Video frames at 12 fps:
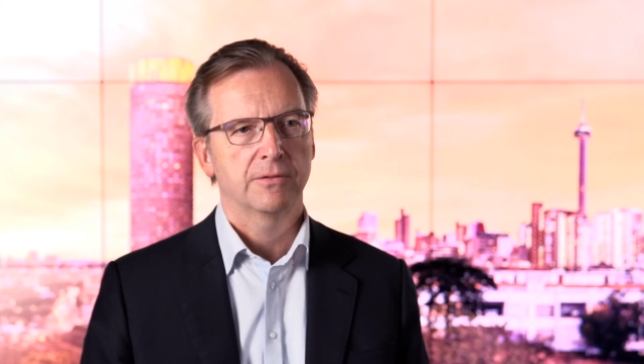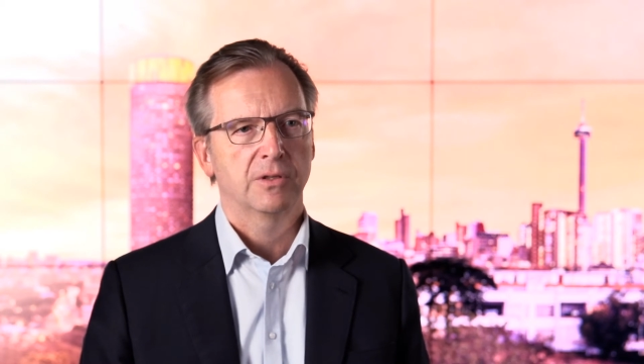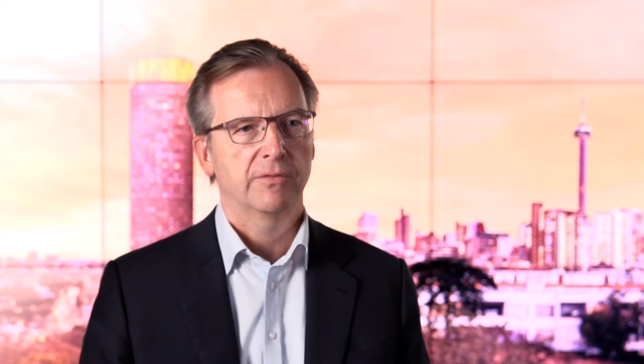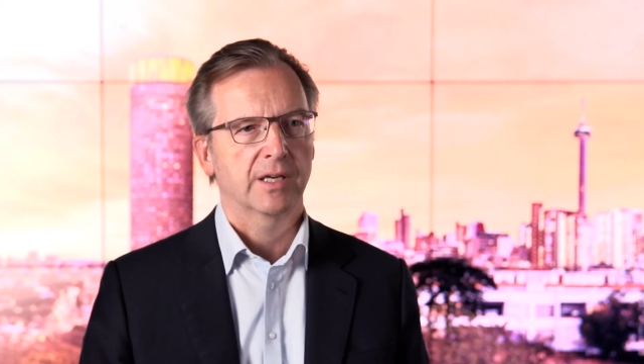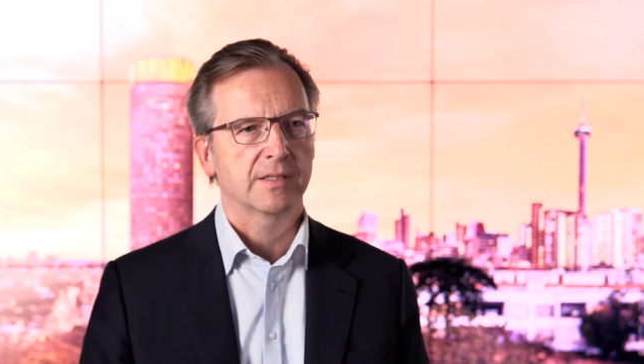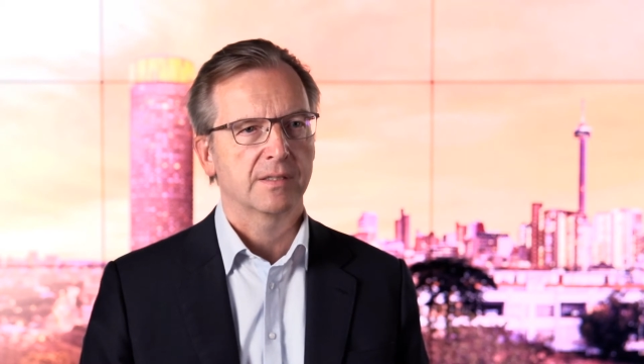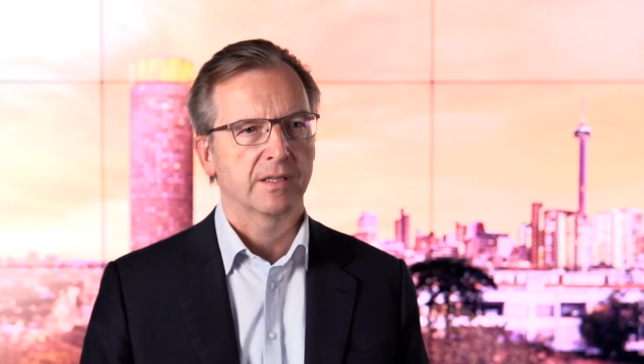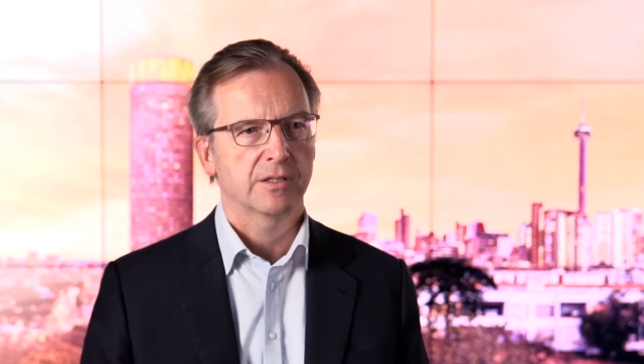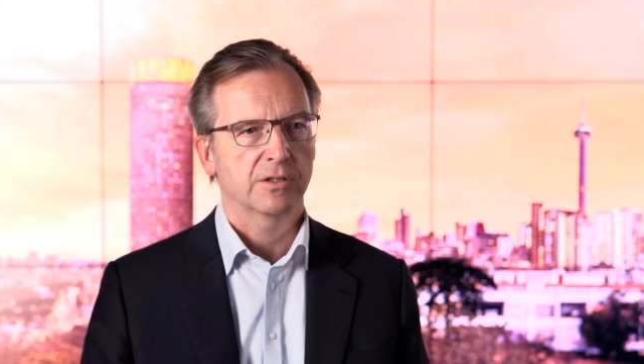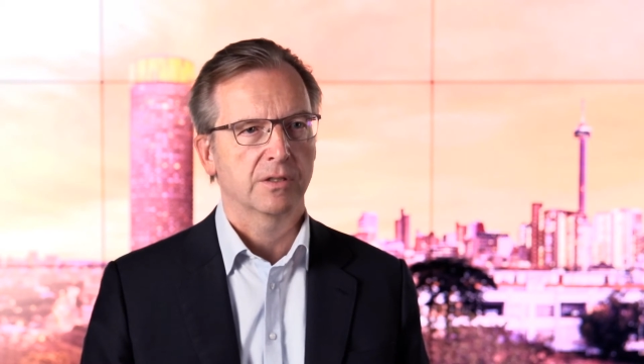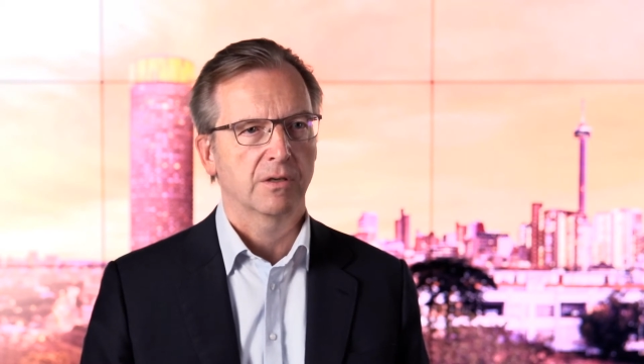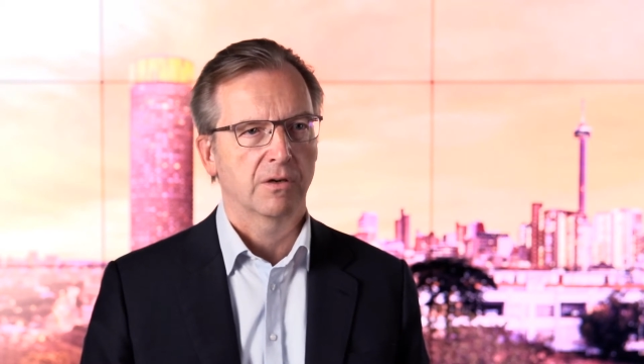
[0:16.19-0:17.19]
full
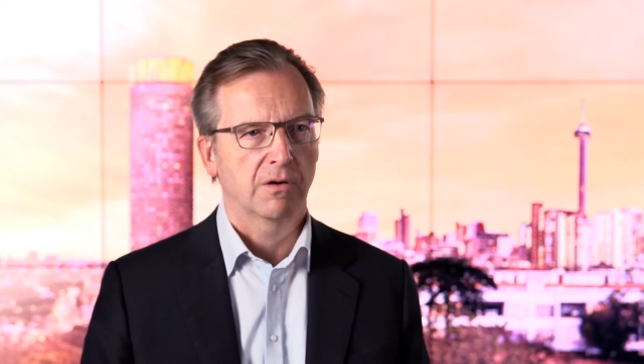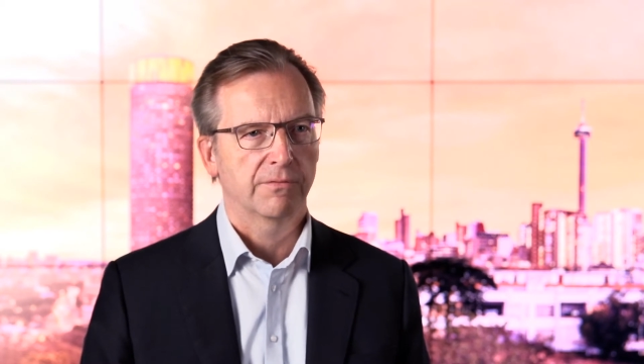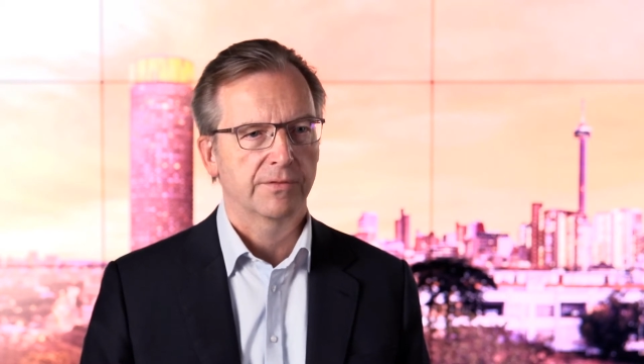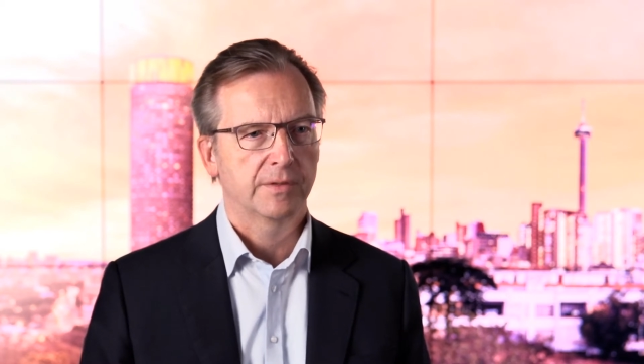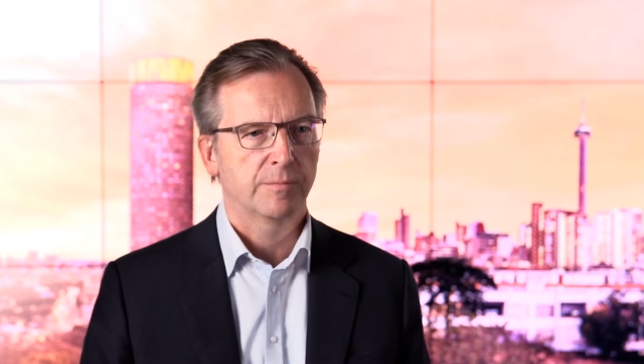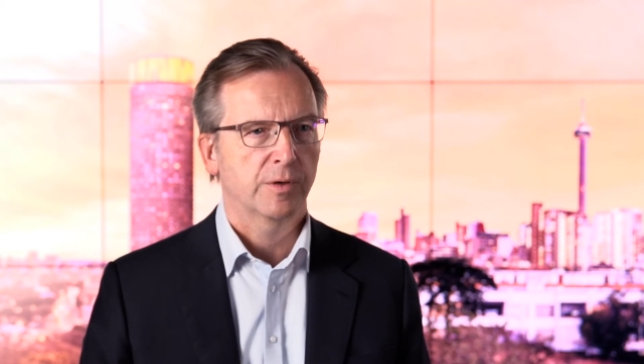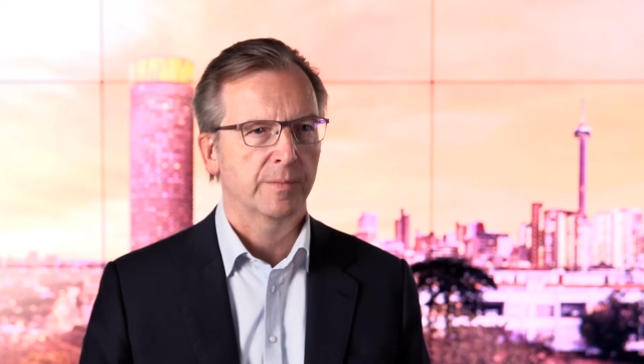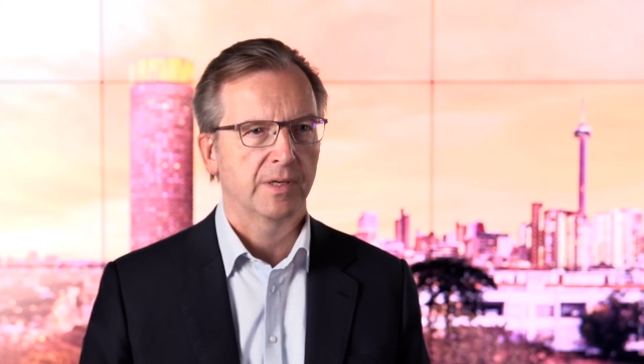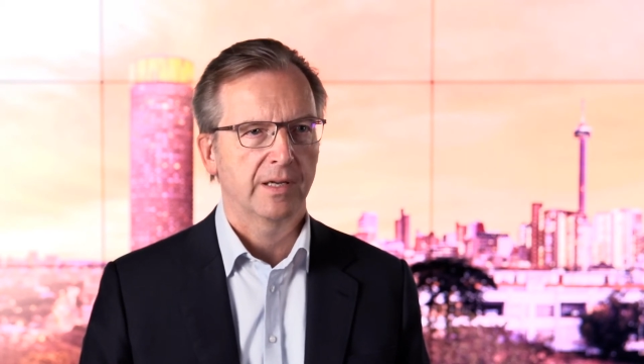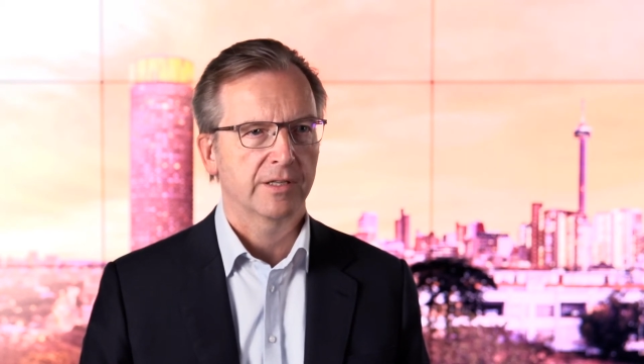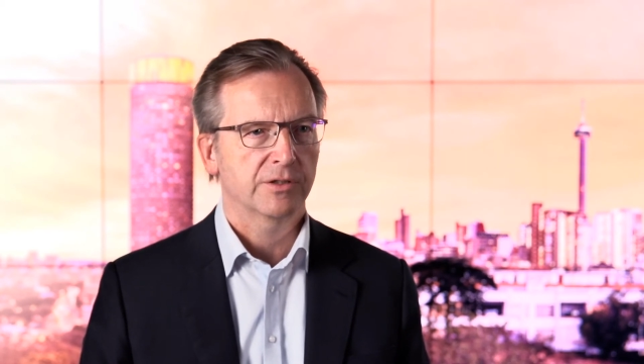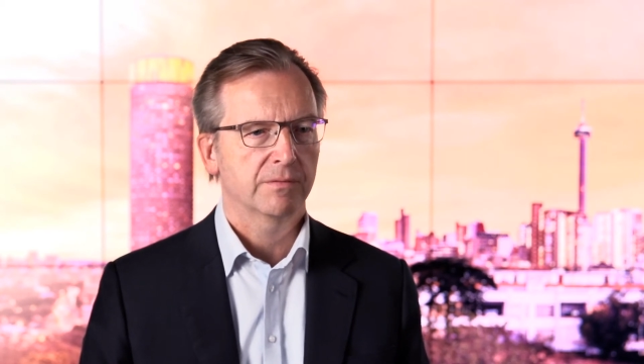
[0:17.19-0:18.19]
vaccination of the
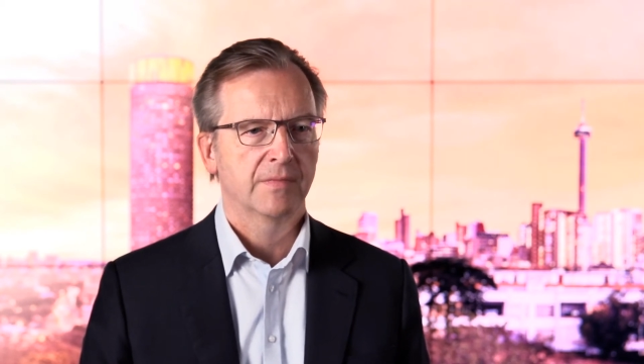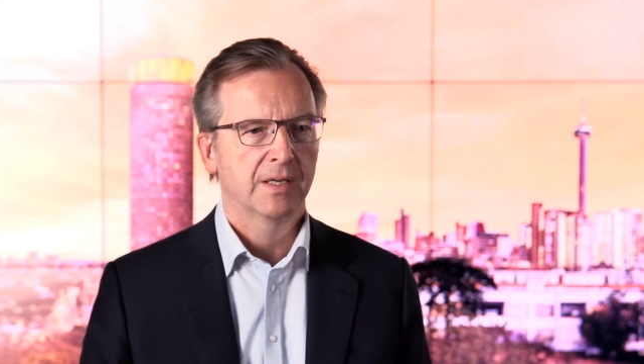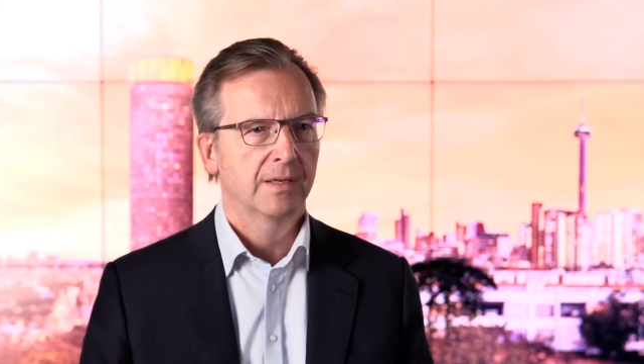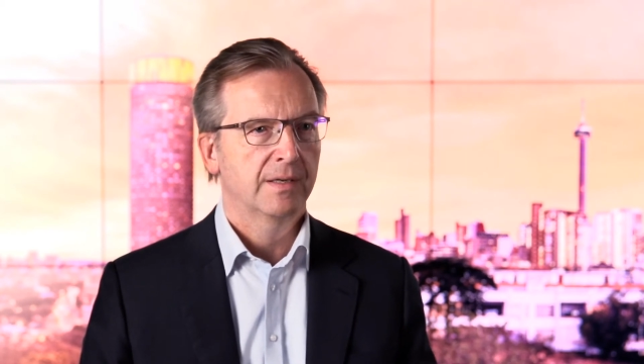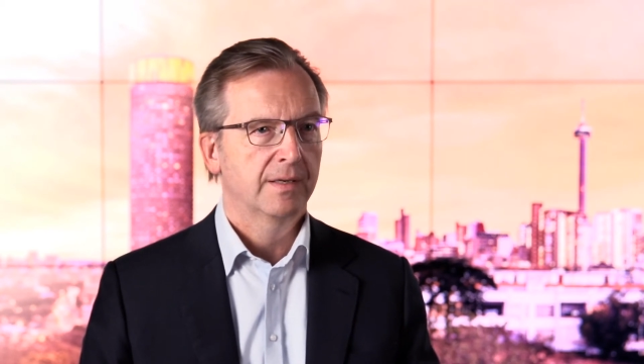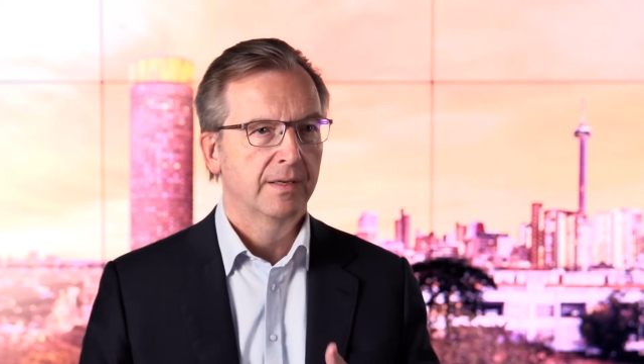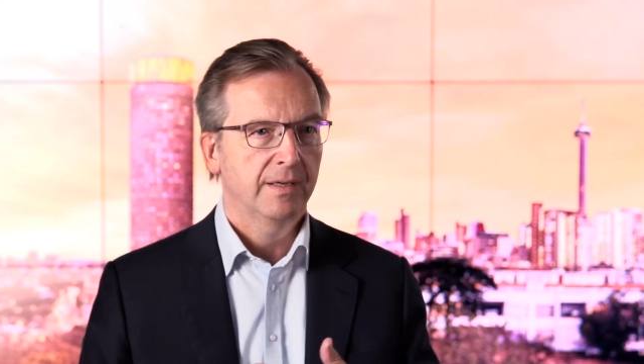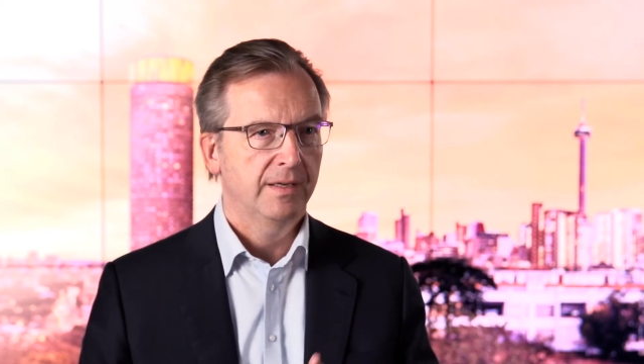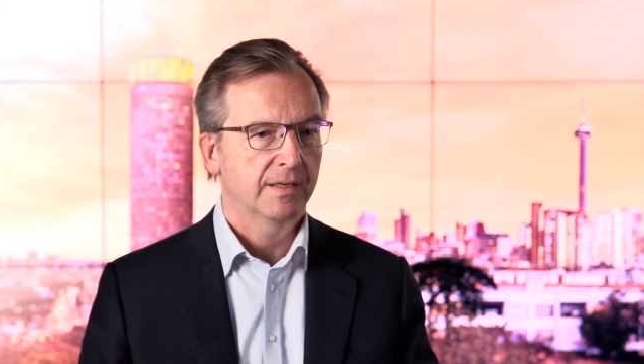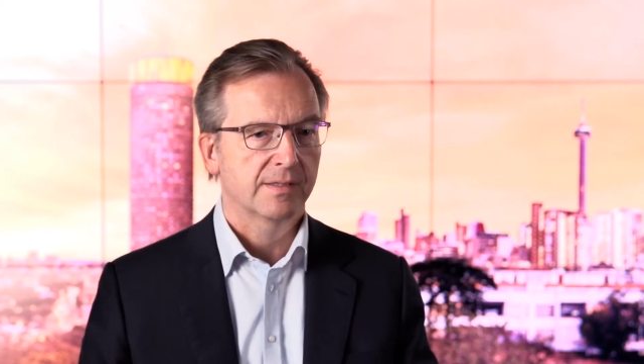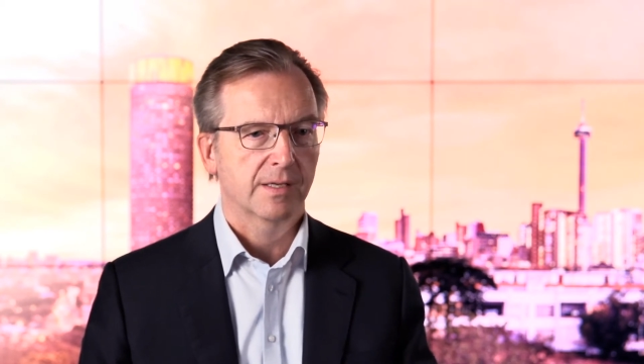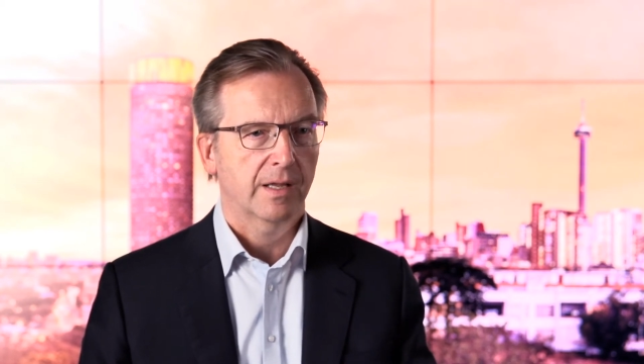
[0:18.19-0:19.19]
population
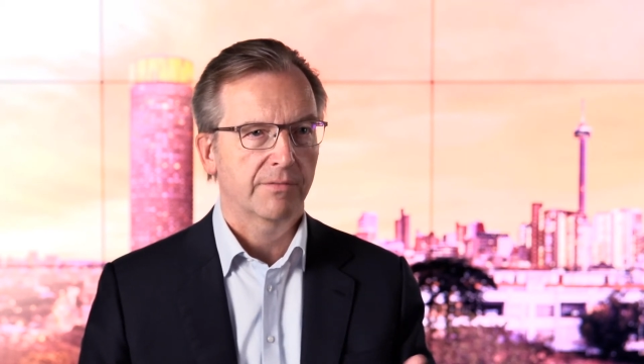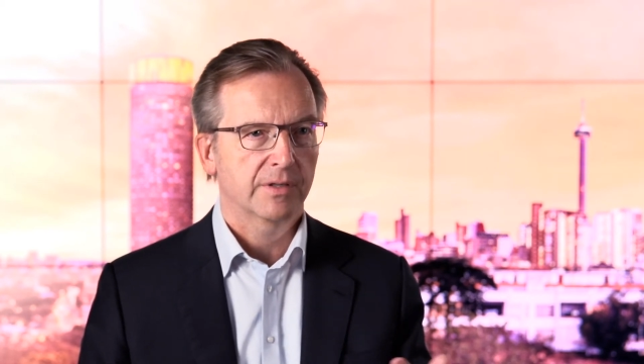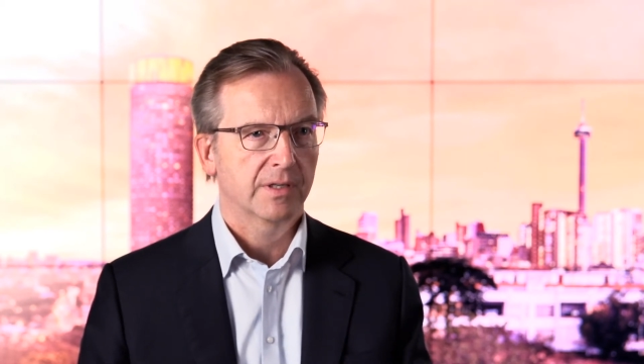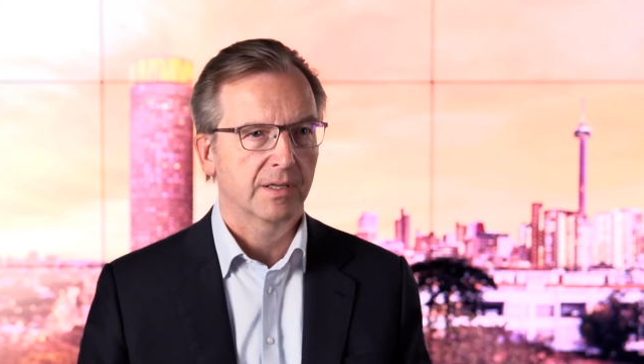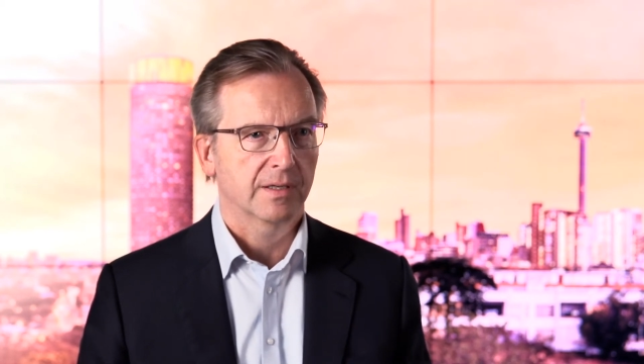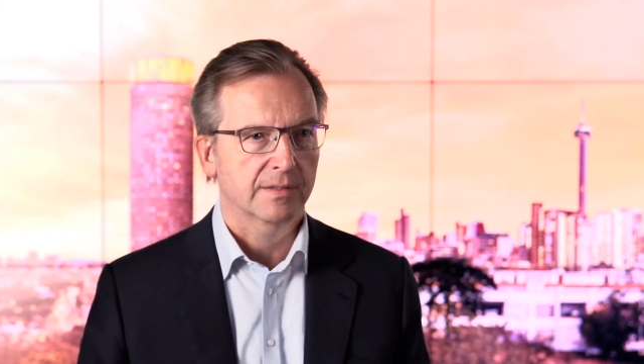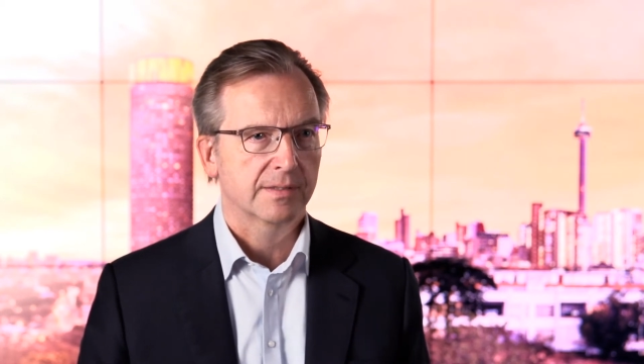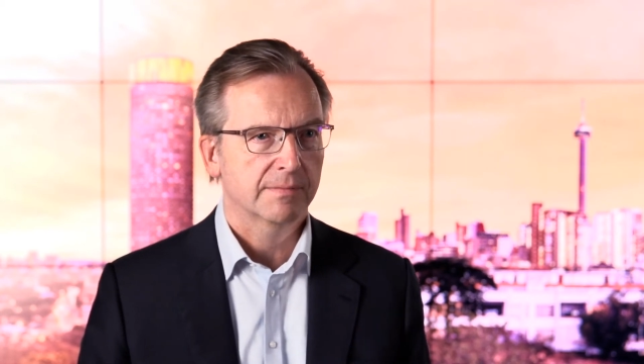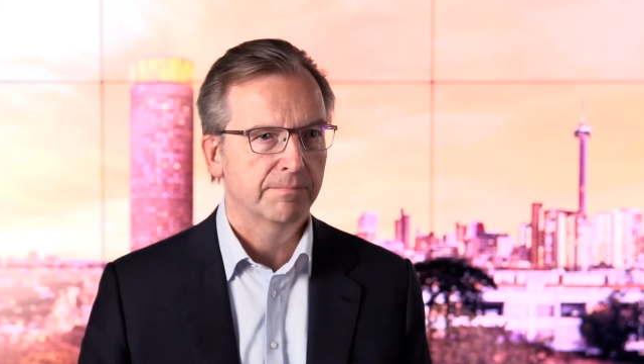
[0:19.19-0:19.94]
here in South Africa,